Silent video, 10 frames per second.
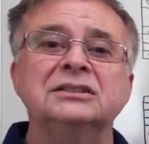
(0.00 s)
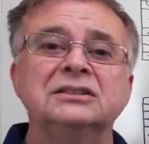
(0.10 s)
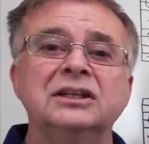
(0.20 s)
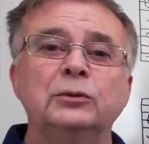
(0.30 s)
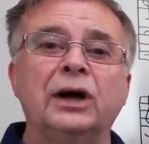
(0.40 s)
Do you
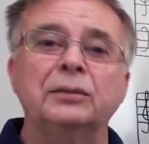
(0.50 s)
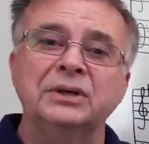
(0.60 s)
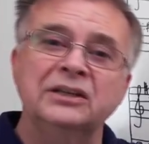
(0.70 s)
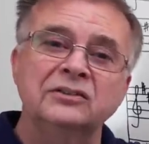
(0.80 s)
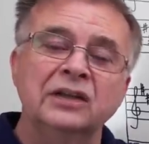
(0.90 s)
see why?
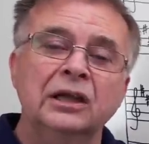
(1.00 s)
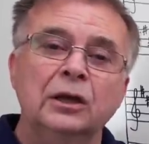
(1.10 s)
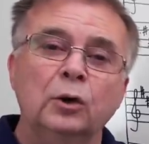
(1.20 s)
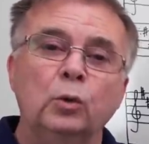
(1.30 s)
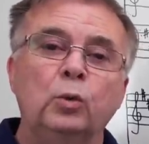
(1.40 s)
Because
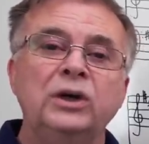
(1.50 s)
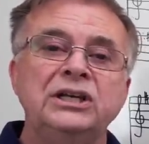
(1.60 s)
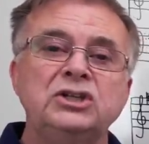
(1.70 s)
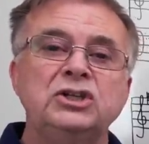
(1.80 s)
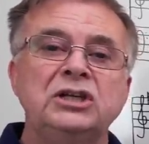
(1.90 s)
one
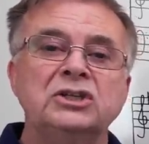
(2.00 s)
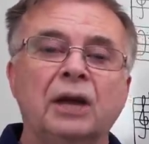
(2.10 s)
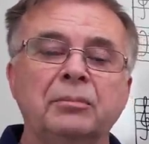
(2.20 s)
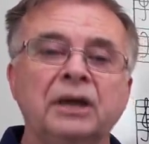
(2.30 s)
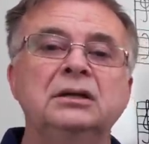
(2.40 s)
in G
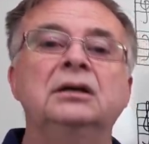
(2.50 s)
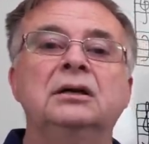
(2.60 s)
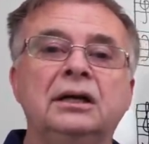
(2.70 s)
sharp minor